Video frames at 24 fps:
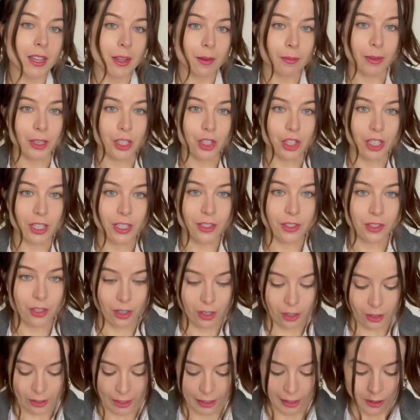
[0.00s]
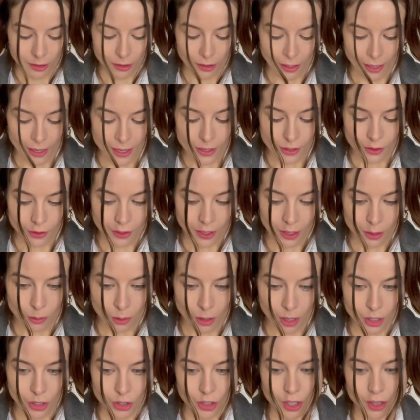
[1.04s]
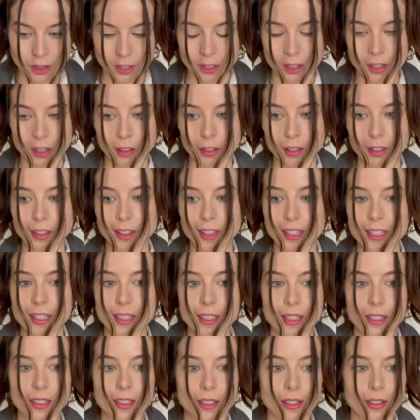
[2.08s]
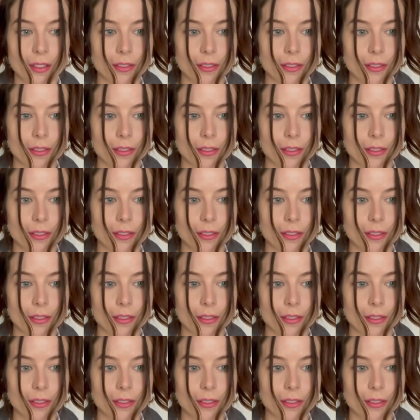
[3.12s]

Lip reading: My jeans are like a light gray wash and they're the